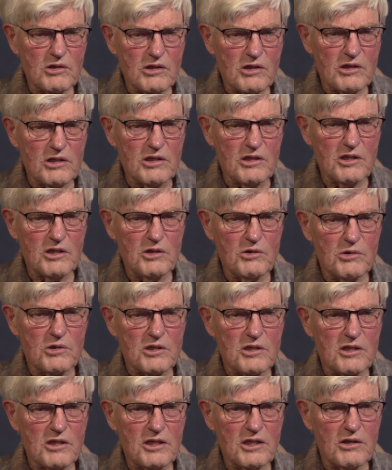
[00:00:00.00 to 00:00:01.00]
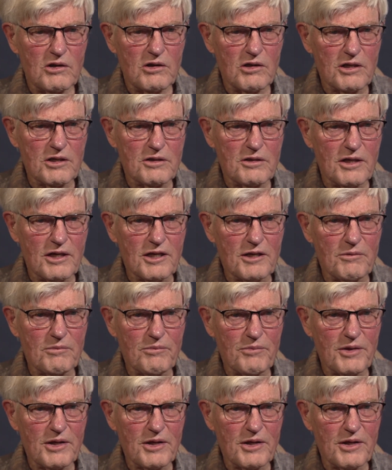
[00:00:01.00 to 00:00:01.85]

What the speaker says: continuously all the time.